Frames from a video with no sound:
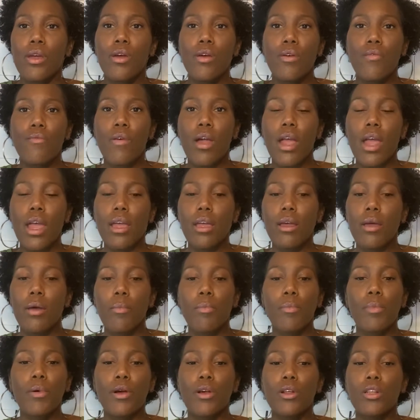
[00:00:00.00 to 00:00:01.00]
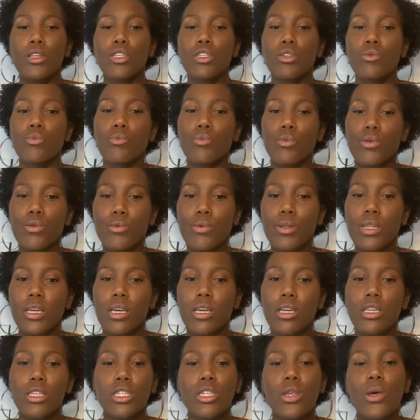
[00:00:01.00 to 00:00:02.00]
Right, bird is
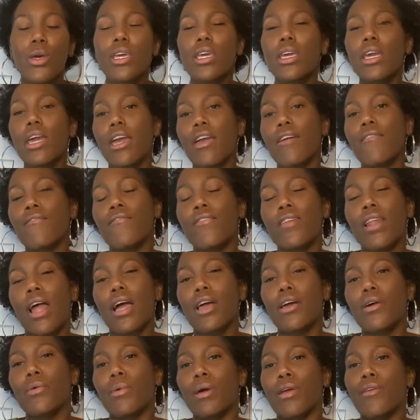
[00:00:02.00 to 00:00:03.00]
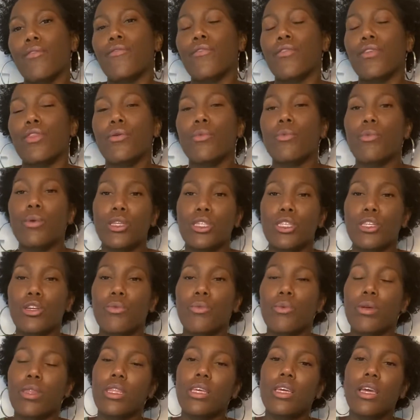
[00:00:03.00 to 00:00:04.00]
wounded, so he can't fly away for the winter
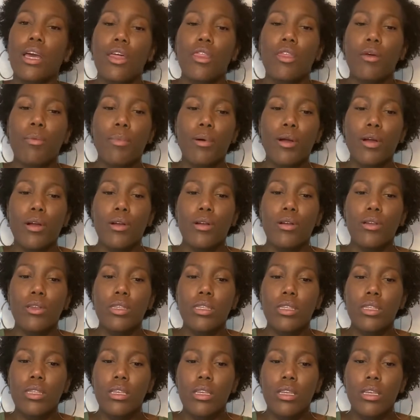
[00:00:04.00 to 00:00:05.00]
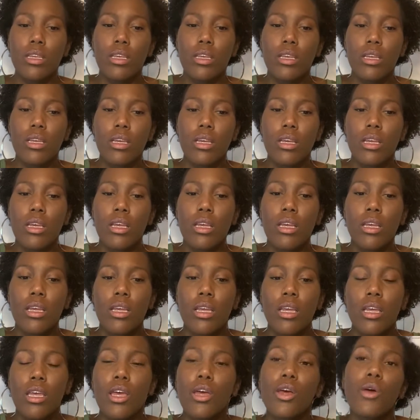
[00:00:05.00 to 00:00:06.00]
with the other birds.
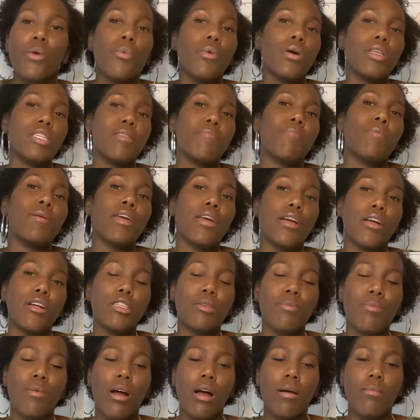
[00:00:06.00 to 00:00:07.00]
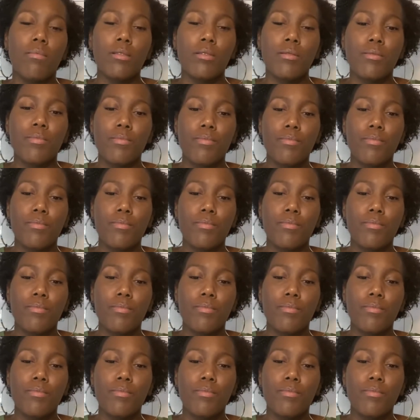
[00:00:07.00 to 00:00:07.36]
And what's Pierre's problem?